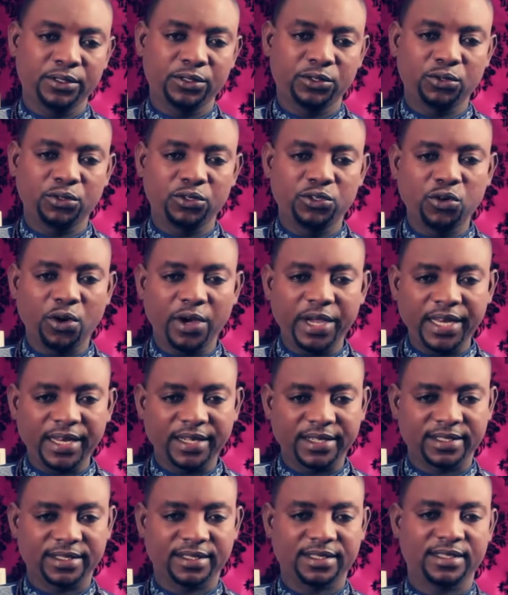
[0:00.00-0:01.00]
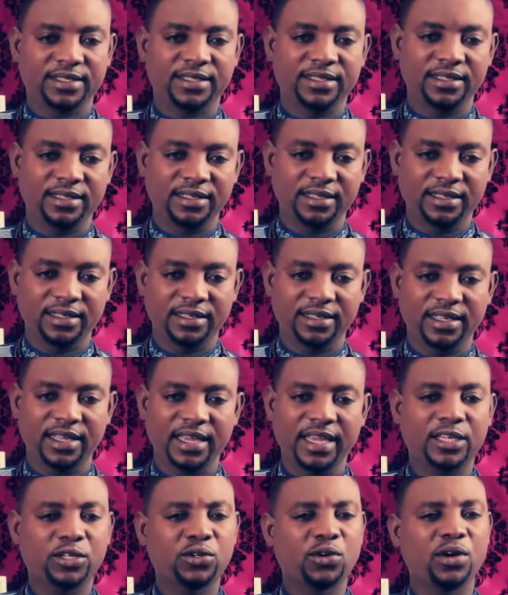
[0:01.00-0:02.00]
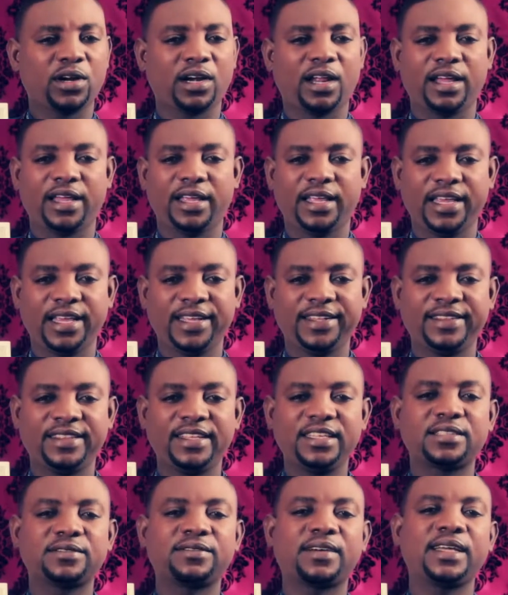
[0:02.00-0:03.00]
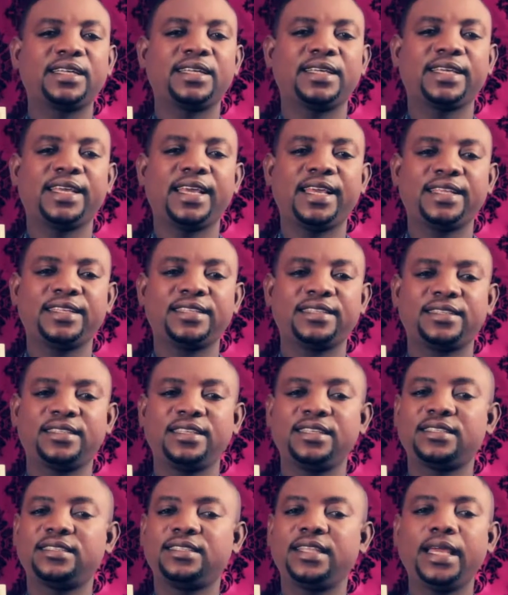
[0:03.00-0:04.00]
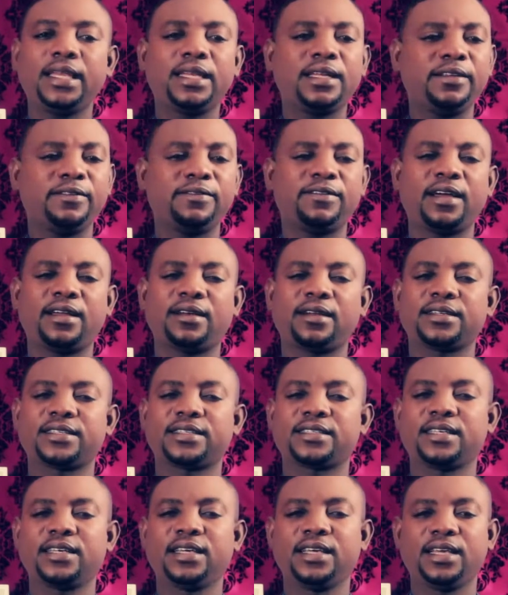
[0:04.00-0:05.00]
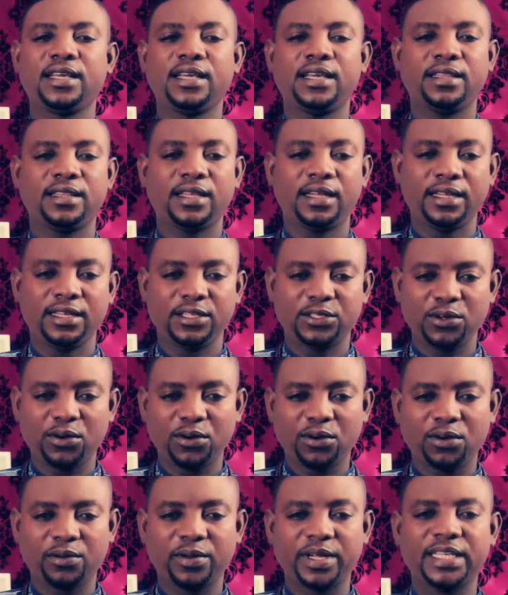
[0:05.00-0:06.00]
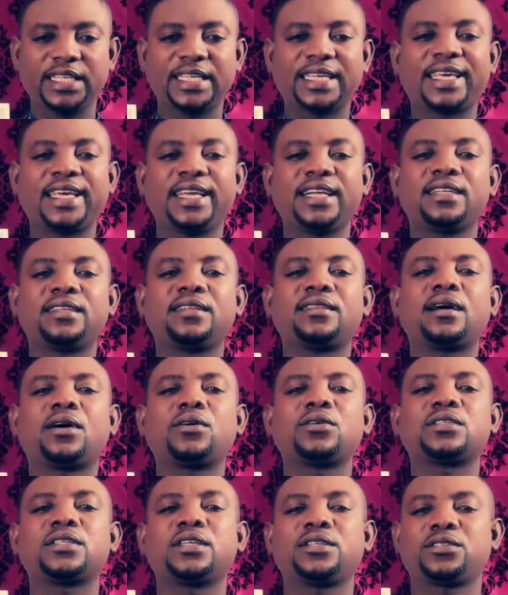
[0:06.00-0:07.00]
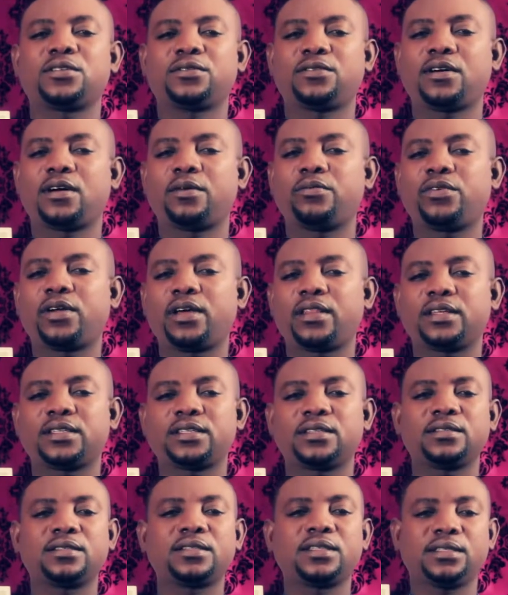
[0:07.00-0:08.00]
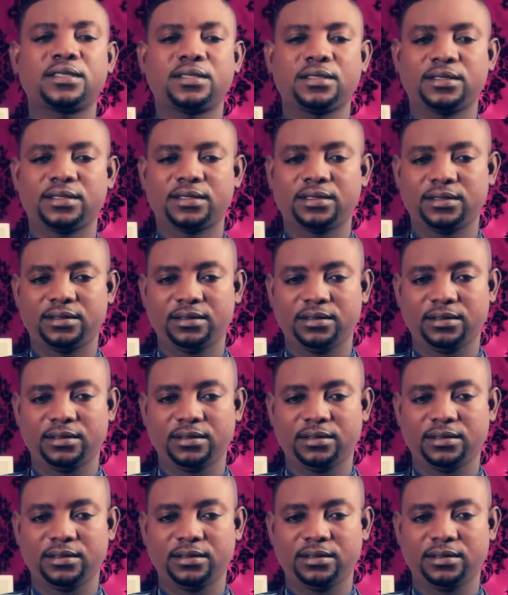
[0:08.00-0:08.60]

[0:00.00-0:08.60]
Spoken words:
to join us at KORA in this fight against this deadly virus that has already killed thousands of our brothers and sisters.